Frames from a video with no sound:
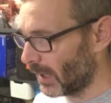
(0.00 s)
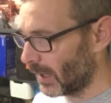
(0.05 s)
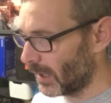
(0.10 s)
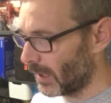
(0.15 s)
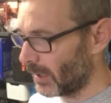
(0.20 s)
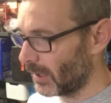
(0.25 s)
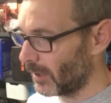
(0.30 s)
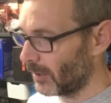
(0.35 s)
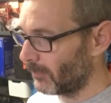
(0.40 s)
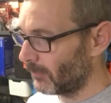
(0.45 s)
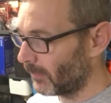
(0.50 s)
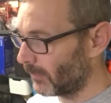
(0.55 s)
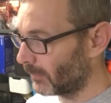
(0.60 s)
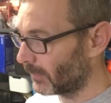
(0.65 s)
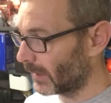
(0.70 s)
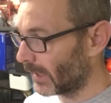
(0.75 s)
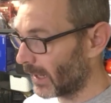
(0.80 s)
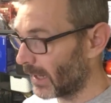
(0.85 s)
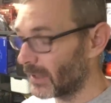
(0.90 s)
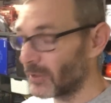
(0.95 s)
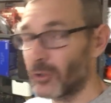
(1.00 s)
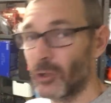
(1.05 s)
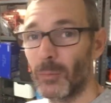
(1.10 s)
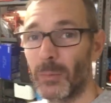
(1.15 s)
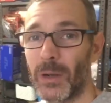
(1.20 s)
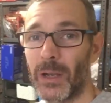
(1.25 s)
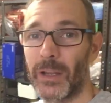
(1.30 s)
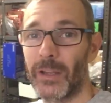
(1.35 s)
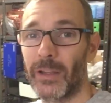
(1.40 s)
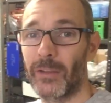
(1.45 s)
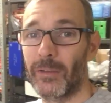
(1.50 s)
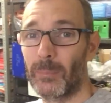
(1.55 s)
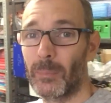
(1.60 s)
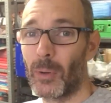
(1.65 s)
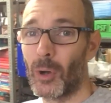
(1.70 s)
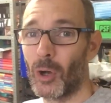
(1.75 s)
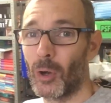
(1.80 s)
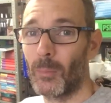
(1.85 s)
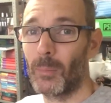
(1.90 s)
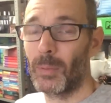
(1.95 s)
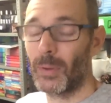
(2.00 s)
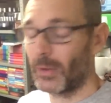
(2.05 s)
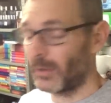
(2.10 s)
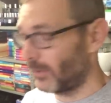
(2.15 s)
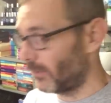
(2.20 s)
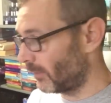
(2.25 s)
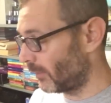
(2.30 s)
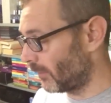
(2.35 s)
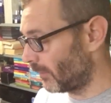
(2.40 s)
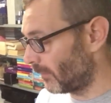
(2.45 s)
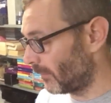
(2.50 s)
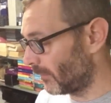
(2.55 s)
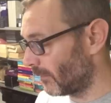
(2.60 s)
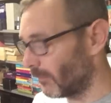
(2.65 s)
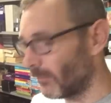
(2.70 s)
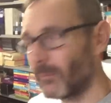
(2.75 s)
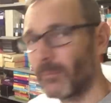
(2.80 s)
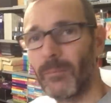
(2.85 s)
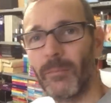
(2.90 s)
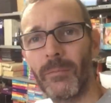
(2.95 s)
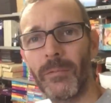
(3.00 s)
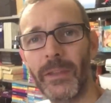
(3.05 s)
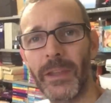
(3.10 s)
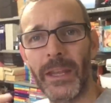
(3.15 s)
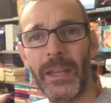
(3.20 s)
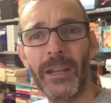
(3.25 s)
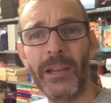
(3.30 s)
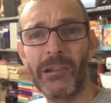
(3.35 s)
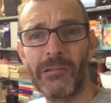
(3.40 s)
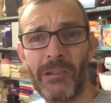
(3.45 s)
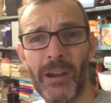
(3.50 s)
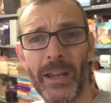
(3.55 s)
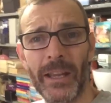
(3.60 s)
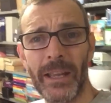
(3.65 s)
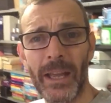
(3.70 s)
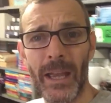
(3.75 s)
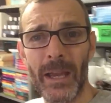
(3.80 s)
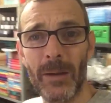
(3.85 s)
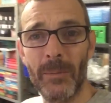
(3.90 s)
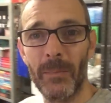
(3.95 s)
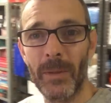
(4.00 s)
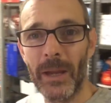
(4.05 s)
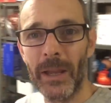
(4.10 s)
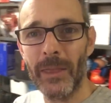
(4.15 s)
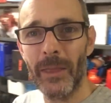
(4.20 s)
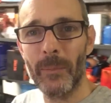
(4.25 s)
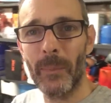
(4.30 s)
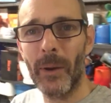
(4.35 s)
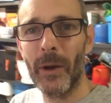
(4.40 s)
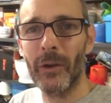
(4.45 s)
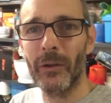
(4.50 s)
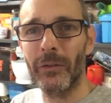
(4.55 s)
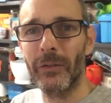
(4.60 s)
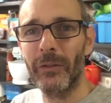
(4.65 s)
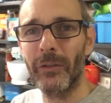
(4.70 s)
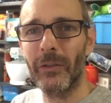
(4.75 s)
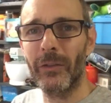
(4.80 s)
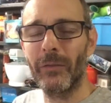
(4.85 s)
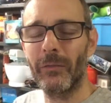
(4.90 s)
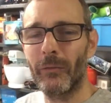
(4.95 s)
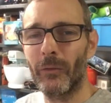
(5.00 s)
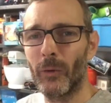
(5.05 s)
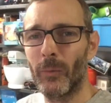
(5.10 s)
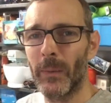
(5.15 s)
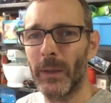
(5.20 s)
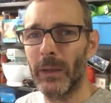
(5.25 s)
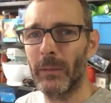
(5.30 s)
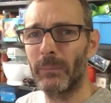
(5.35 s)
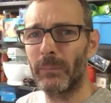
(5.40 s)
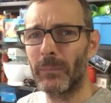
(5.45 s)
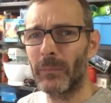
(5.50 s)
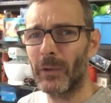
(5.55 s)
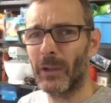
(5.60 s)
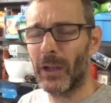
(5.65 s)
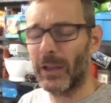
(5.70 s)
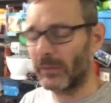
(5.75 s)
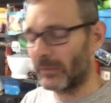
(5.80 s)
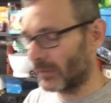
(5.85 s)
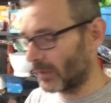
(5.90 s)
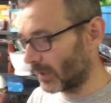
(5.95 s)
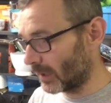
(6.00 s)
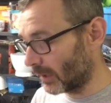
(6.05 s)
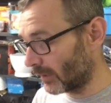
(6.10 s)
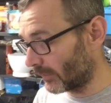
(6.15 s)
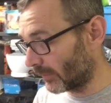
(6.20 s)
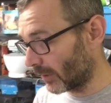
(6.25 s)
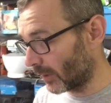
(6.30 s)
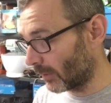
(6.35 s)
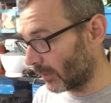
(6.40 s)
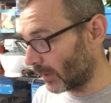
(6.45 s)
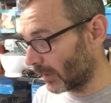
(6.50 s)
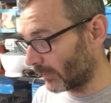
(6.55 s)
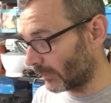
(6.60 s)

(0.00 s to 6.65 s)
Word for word: can you please pop the incorrect game in the post for me? Actually, it's a